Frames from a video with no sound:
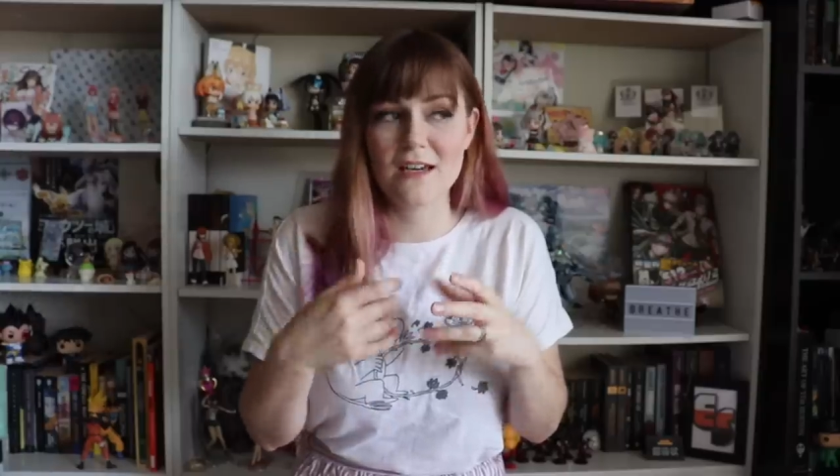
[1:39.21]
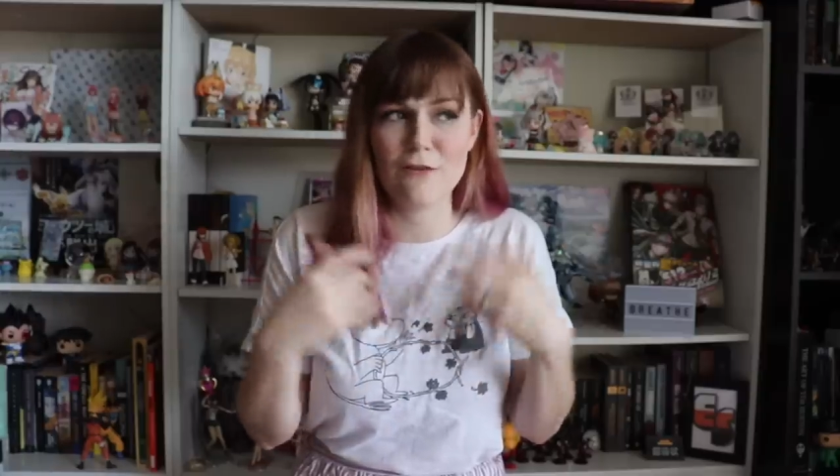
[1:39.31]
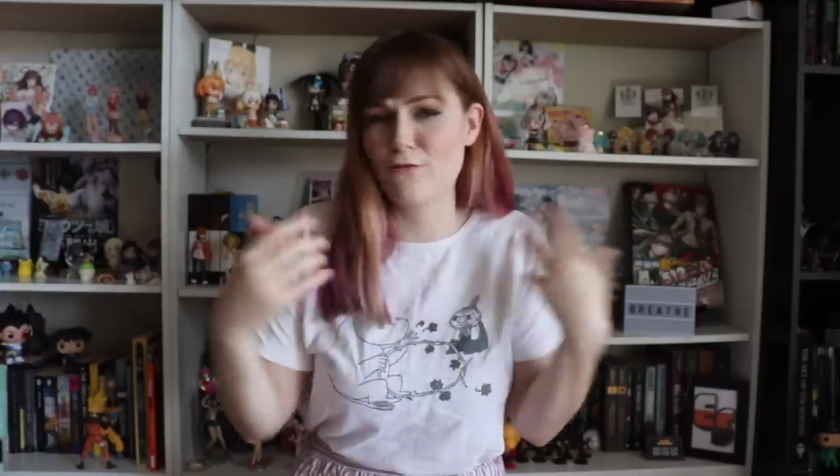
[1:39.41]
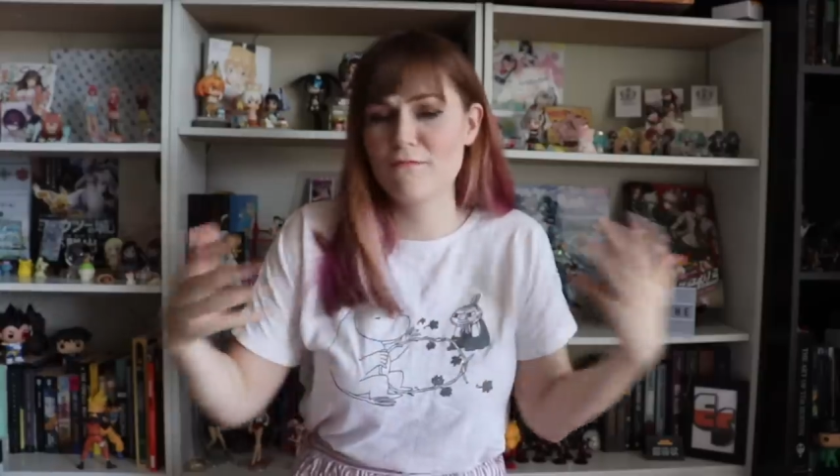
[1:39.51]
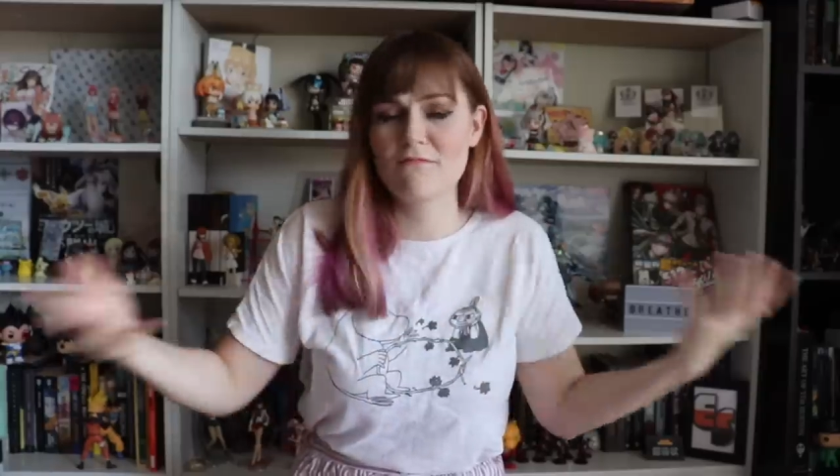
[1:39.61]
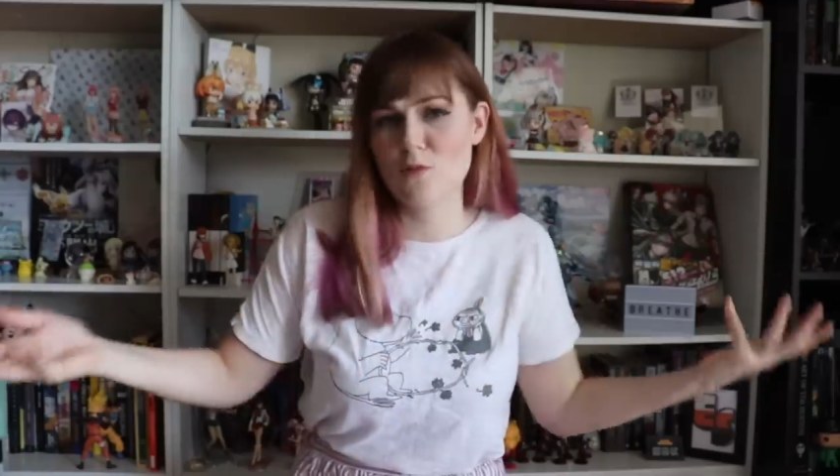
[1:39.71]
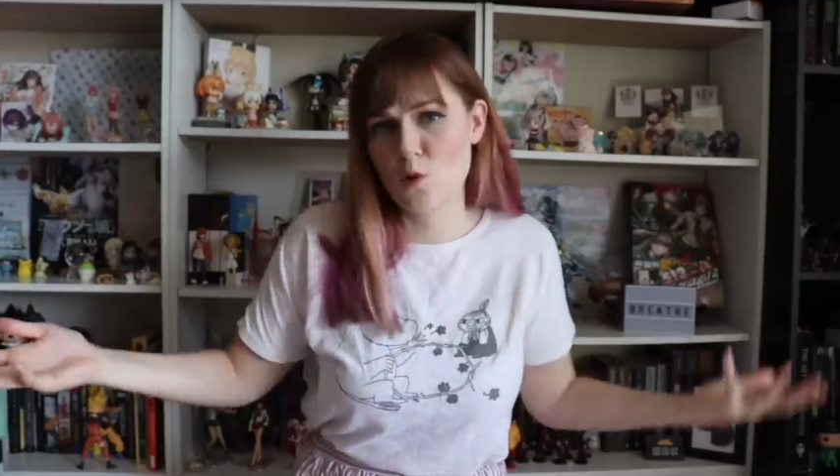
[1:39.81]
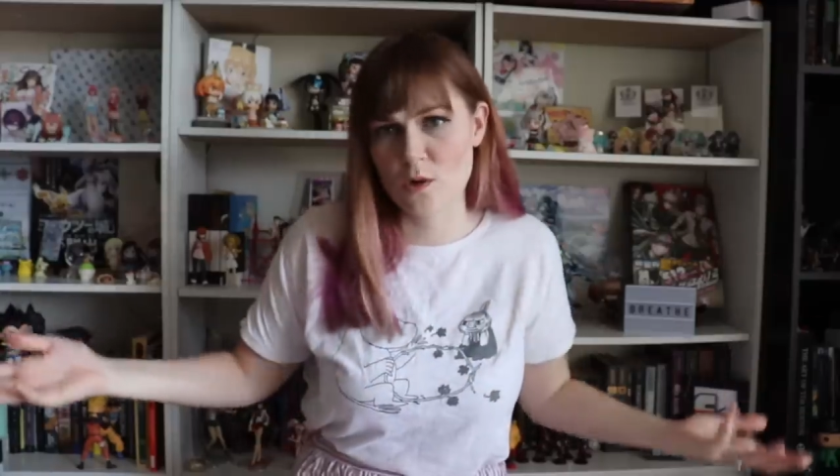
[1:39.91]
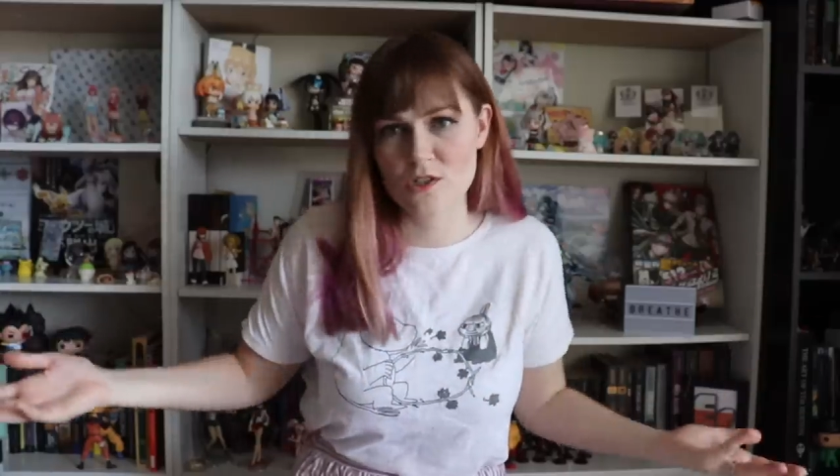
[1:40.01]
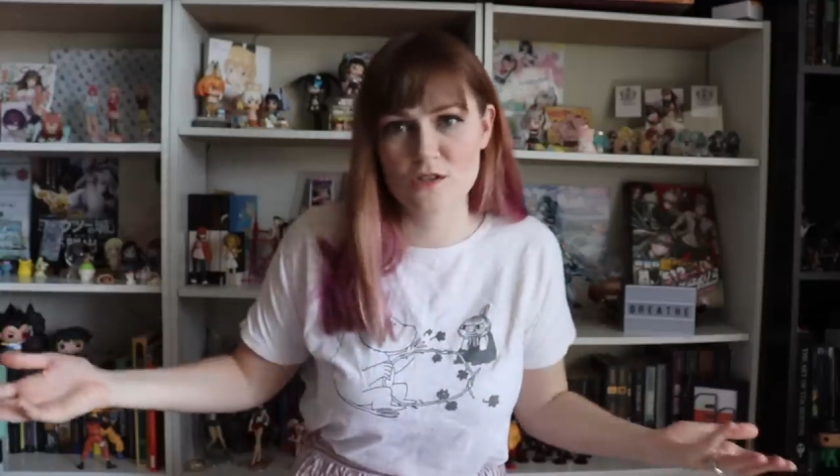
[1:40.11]
if
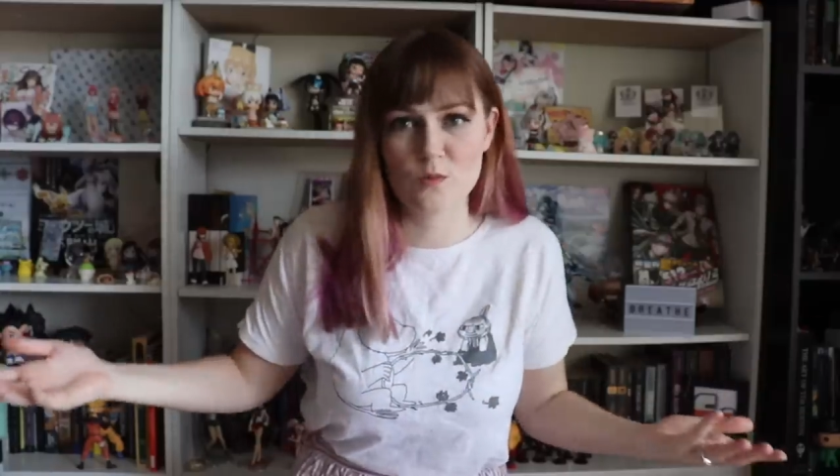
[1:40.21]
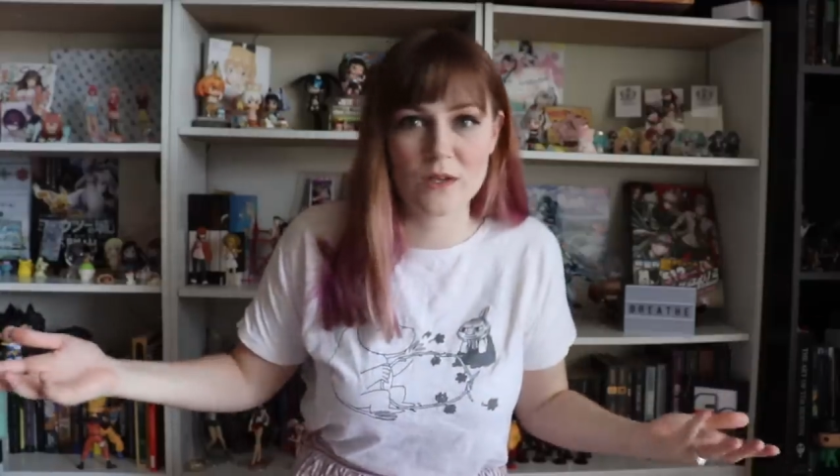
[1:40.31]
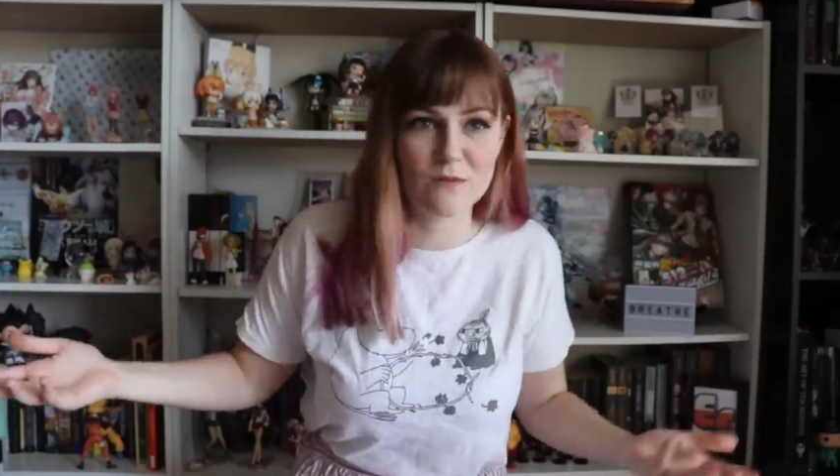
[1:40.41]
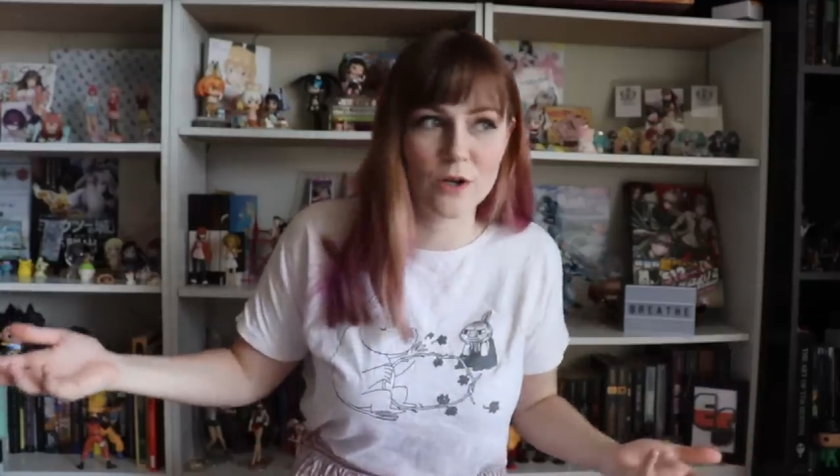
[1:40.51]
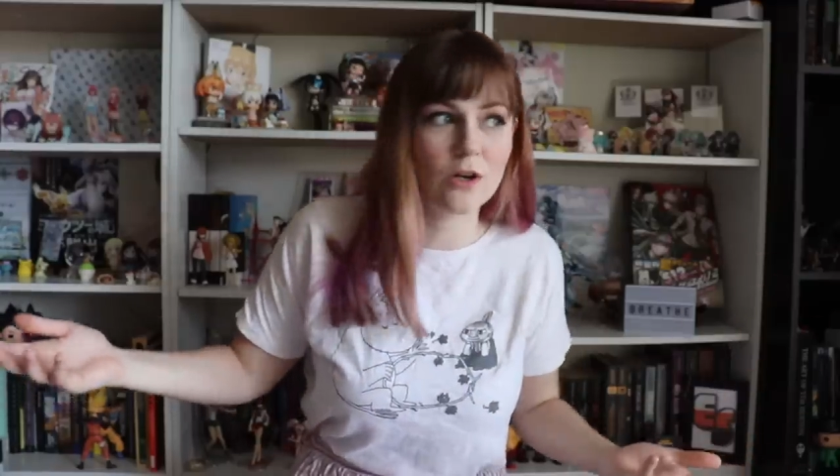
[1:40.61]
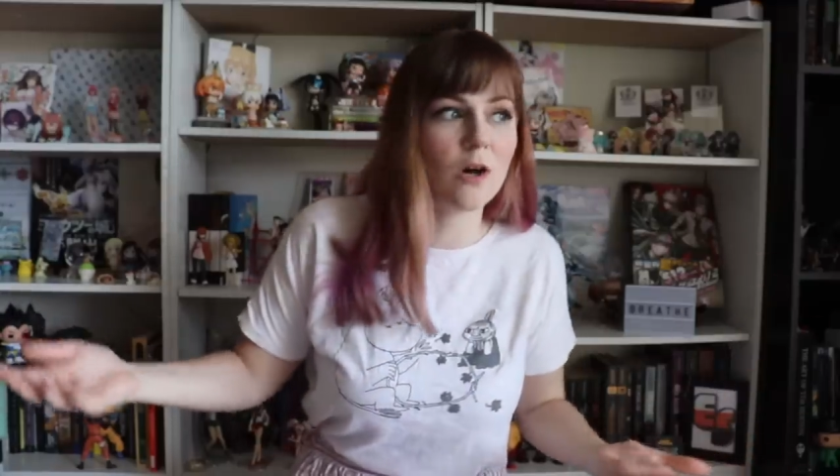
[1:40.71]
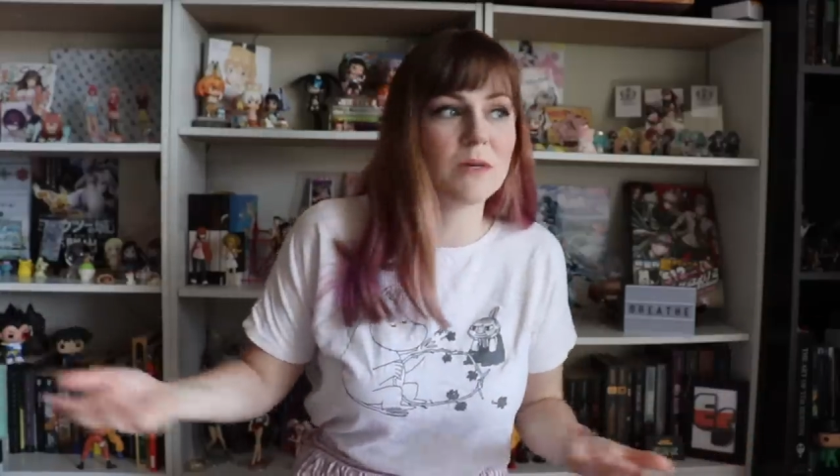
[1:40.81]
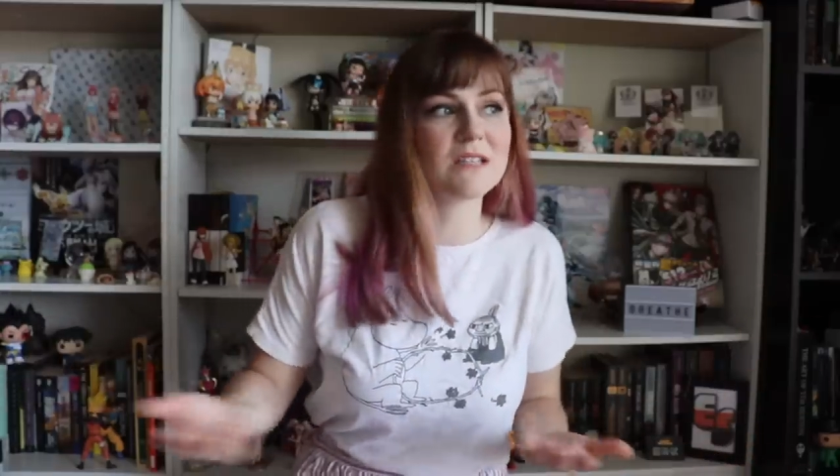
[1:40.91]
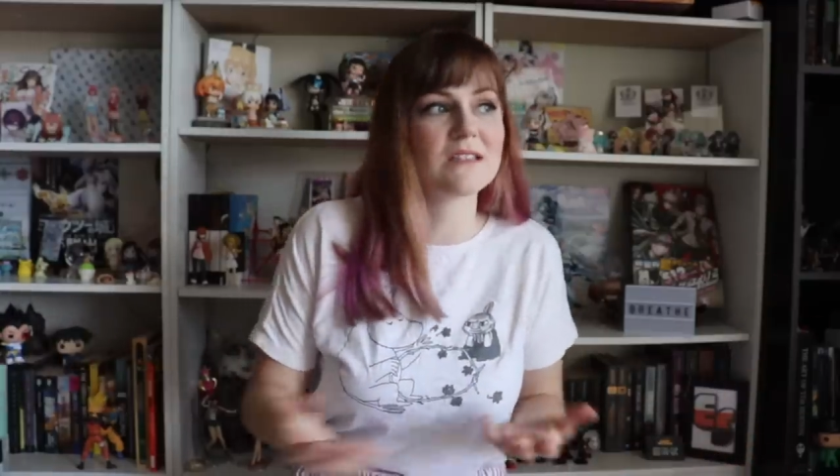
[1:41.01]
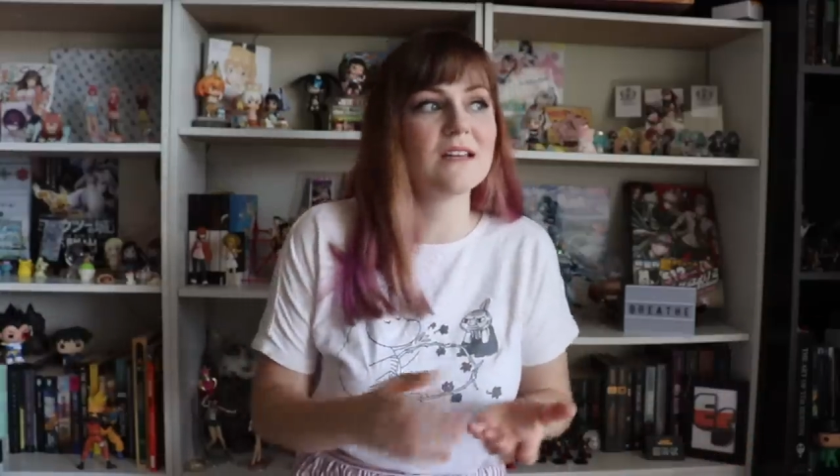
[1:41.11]
orange is one of your
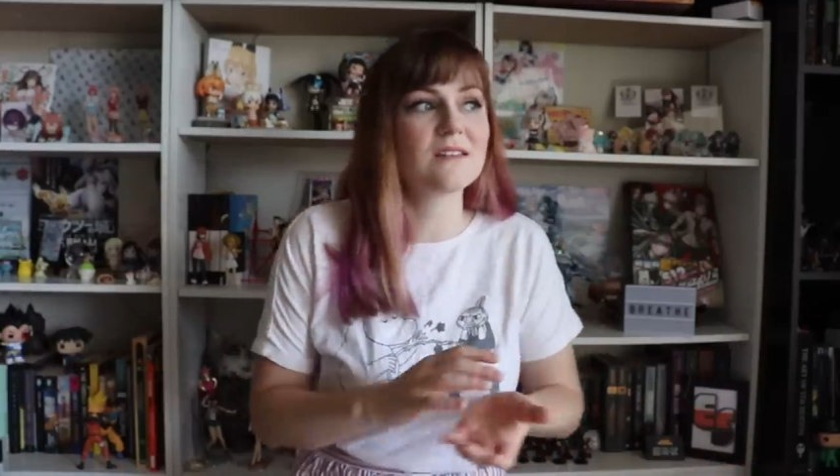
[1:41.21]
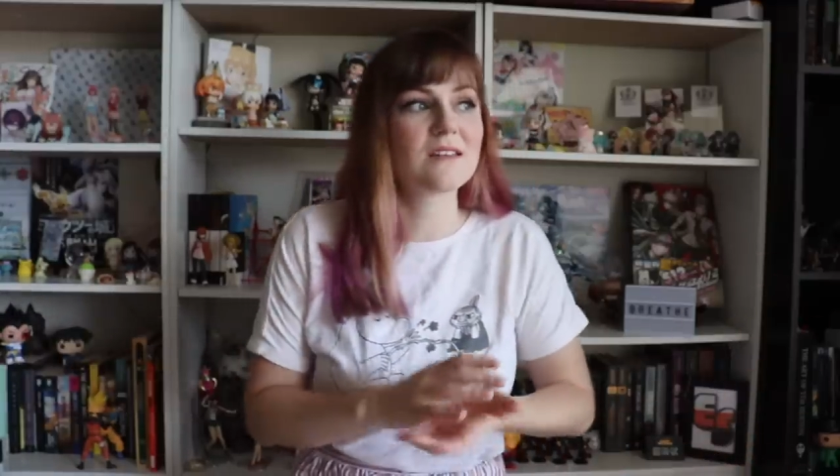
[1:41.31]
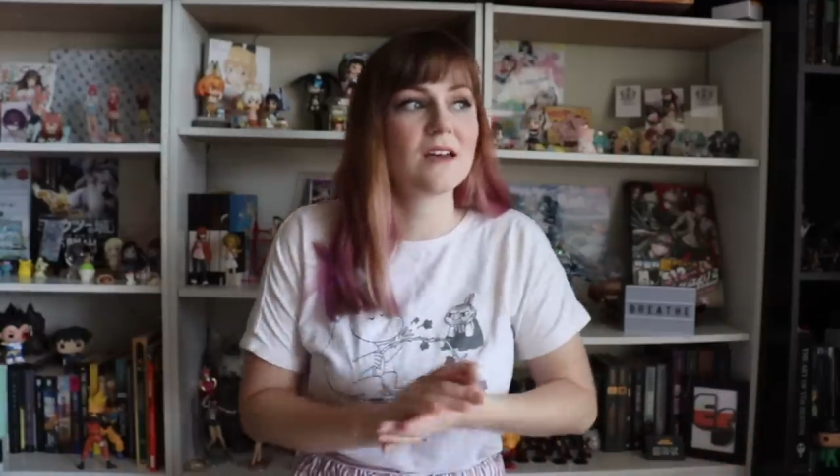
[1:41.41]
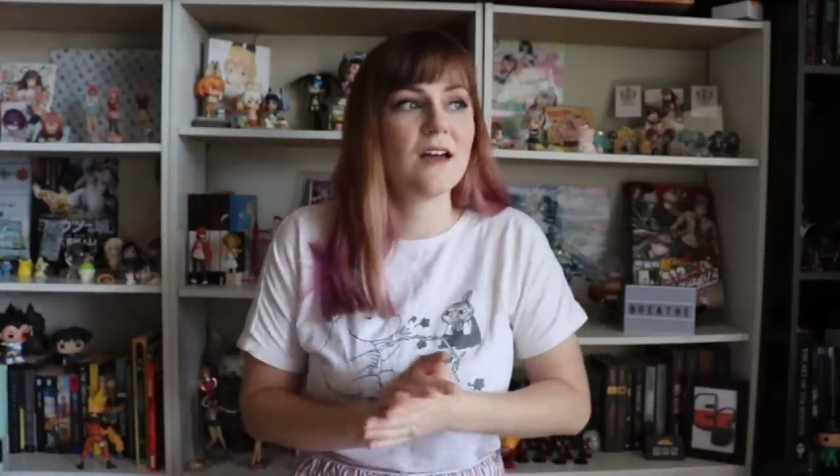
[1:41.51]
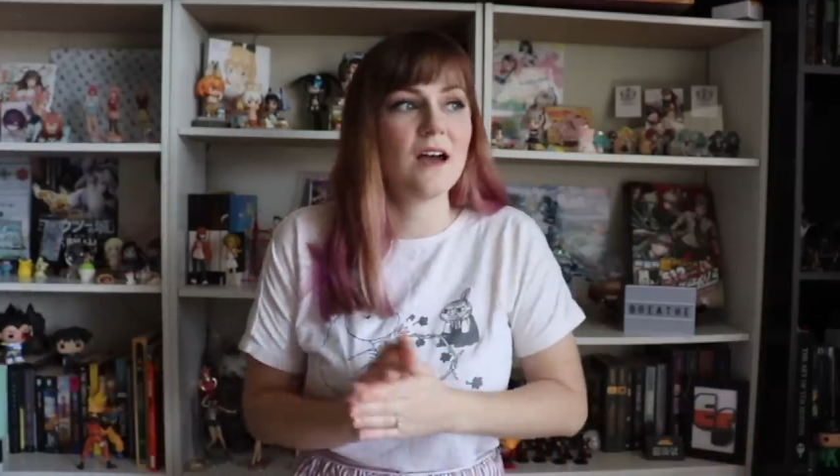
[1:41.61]
calming scents.